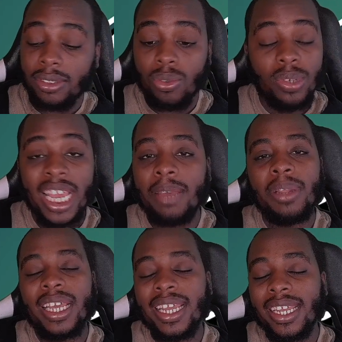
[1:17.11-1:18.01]
who didn't
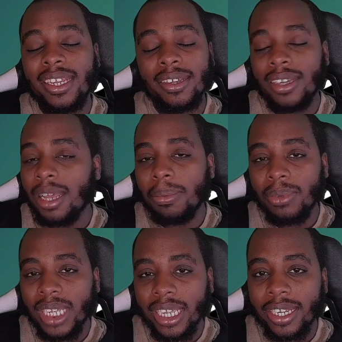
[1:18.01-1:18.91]
play in a couple
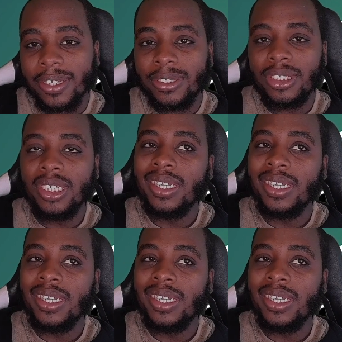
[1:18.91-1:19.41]
years.